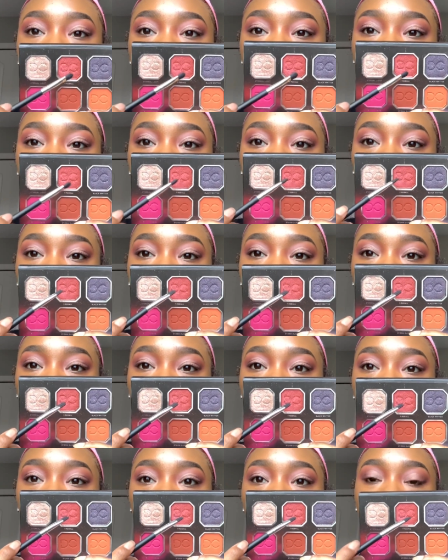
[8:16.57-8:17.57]
color right
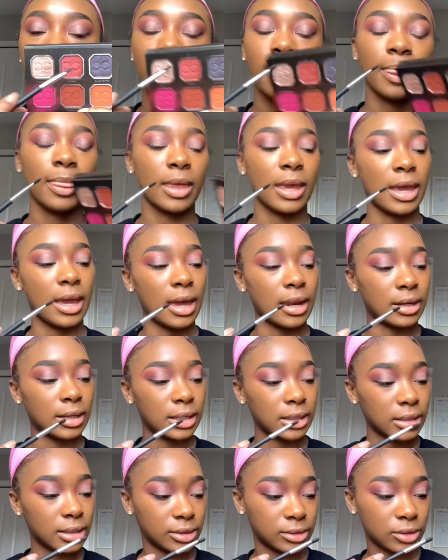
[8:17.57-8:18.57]
here, and it
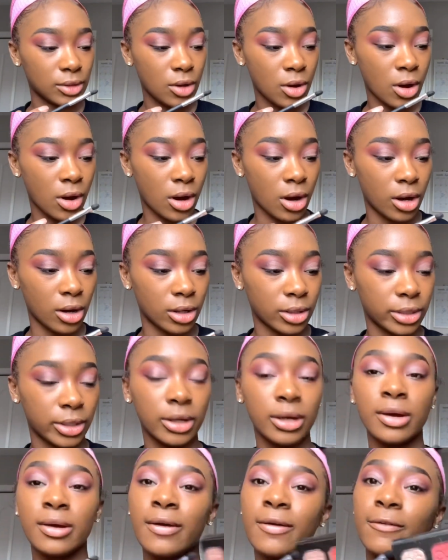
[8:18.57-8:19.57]
is called
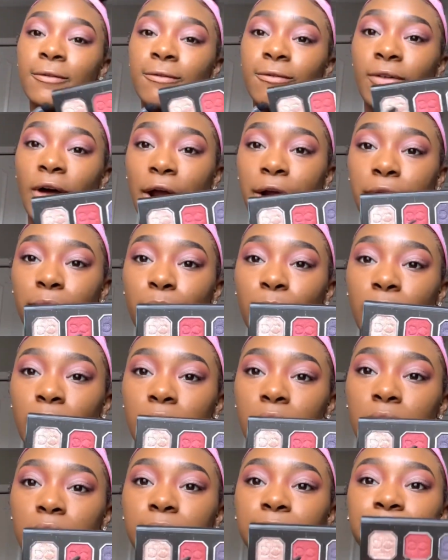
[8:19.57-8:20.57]

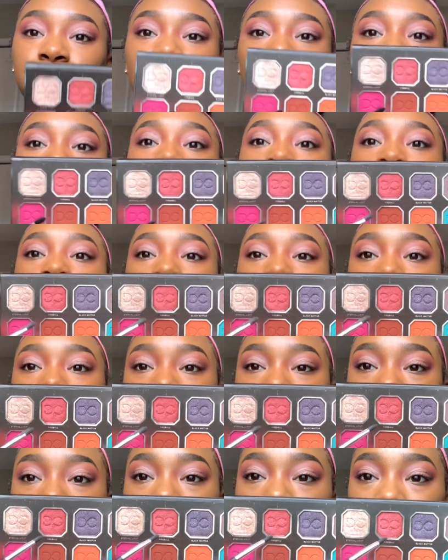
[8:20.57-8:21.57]
Fireball. It looks
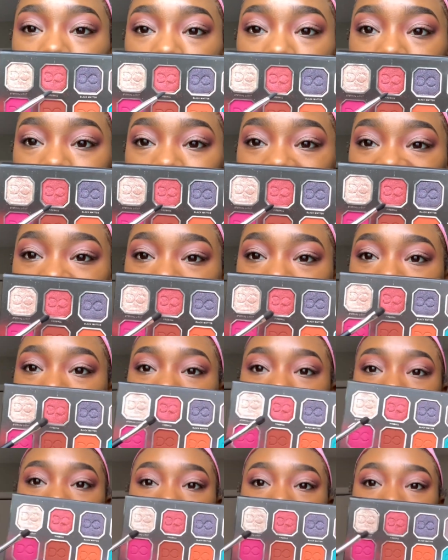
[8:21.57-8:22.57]
kind of
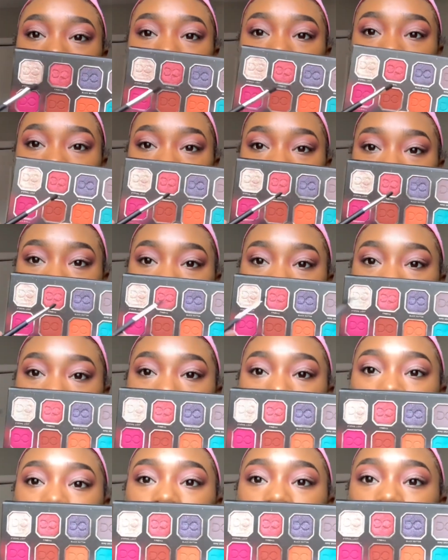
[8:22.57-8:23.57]
pinkish right in
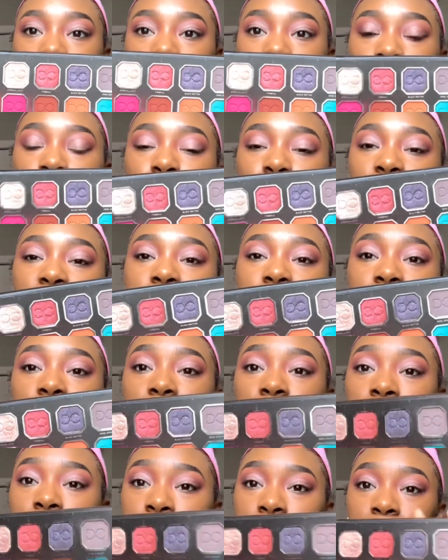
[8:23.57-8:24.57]
here, which it
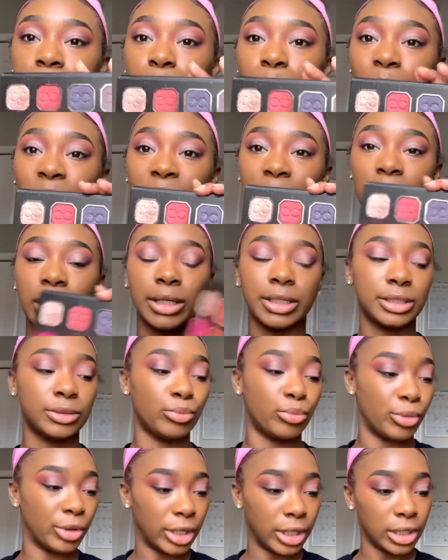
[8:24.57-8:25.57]
is pinkish,
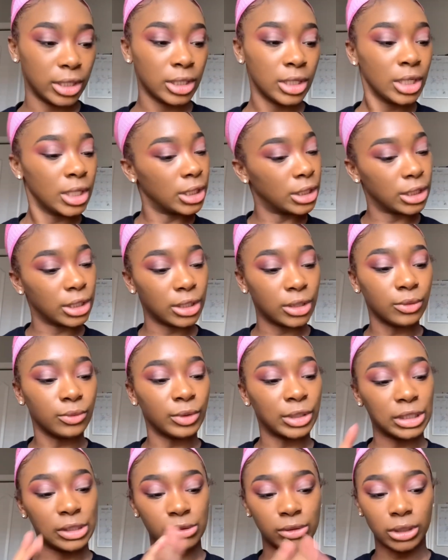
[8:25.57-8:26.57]
but you know, when
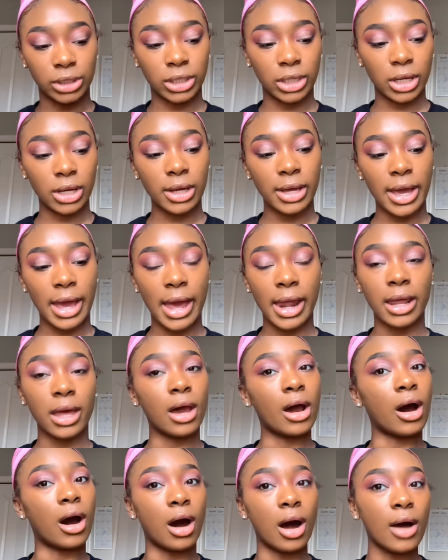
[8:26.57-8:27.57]
you look at it
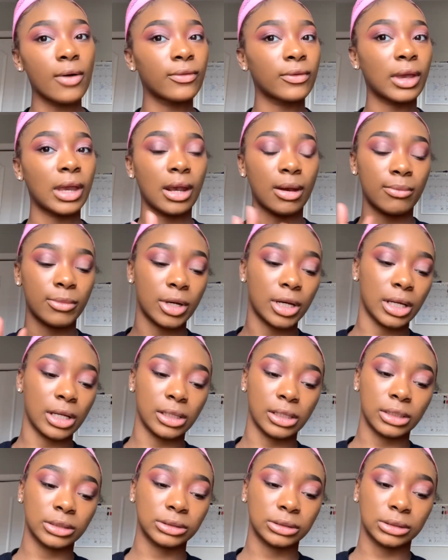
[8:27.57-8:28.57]
off camera, it
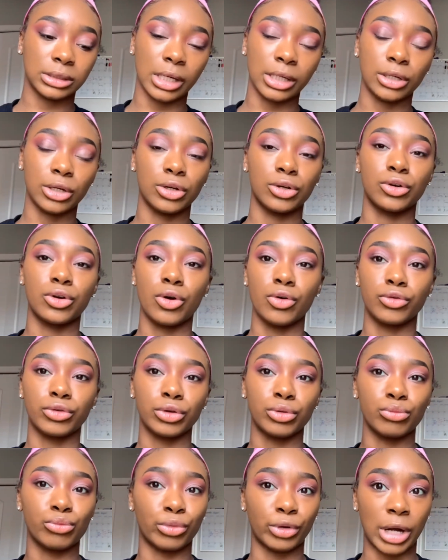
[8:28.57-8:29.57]
looks like a golden
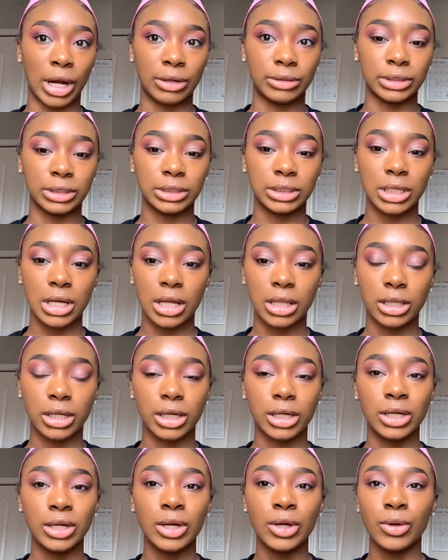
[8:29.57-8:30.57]
brownish color,
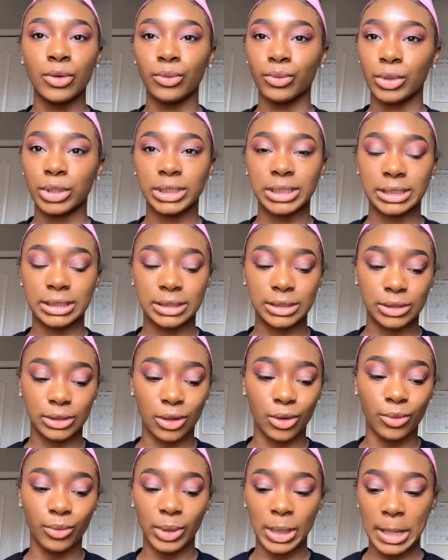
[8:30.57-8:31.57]
which is so
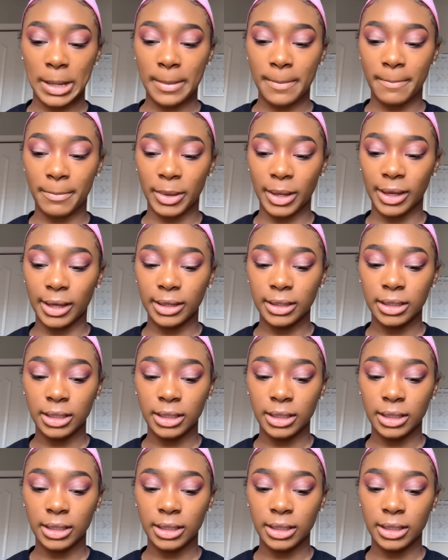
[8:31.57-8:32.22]
weird, but